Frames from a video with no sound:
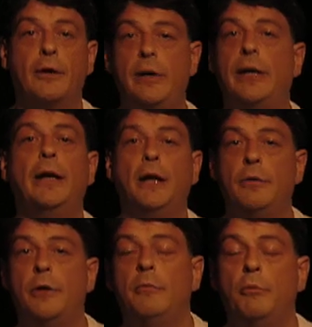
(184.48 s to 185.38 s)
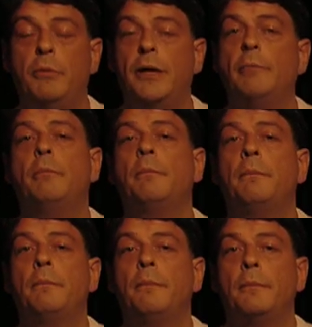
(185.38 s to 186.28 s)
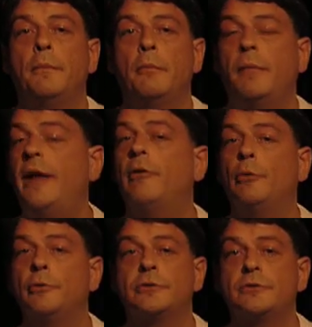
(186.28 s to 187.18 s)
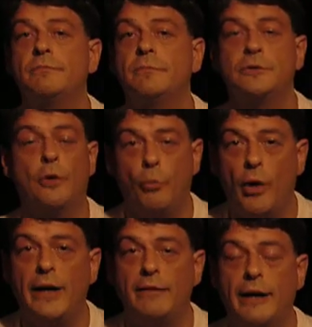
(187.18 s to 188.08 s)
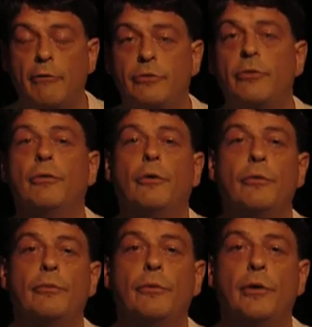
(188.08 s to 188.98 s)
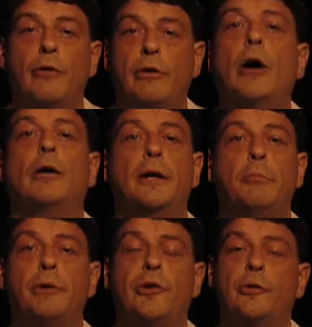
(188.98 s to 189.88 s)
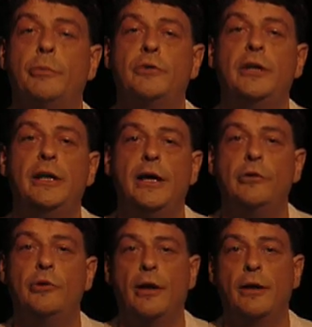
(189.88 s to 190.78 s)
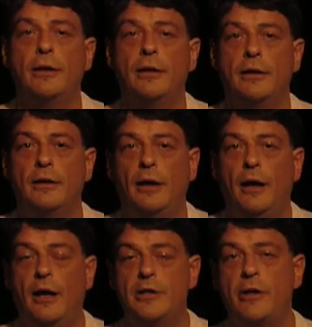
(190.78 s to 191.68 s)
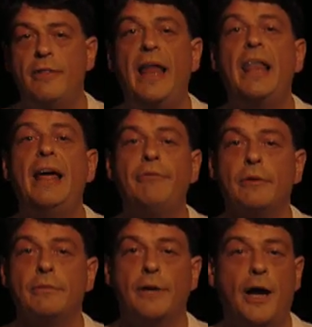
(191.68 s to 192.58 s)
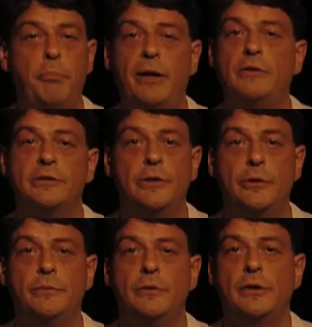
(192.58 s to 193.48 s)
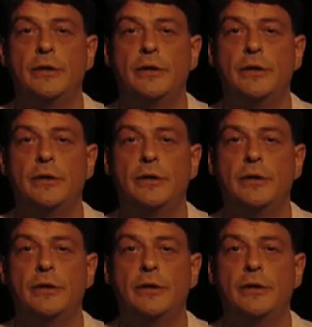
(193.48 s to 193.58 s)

The Queen ain't no human being. But that, of course, is not right. That was the thought of a young and impressionable teenager. And it's on that level I appeal to you